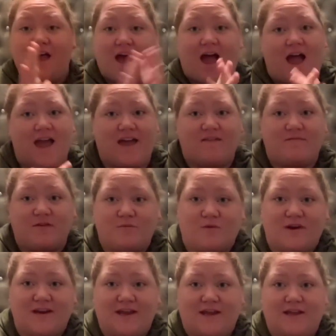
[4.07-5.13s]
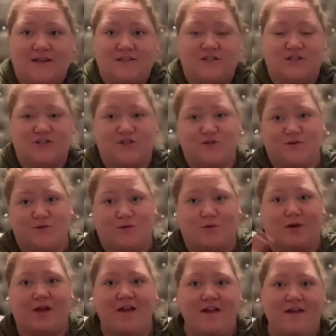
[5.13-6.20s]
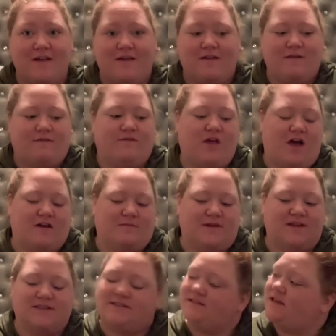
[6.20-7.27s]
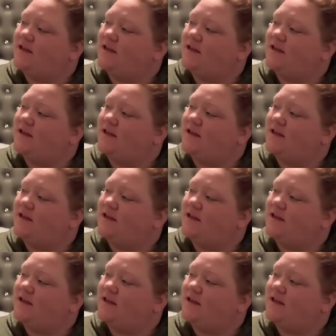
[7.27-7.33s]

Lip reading: I have been wanting to do Vlogmas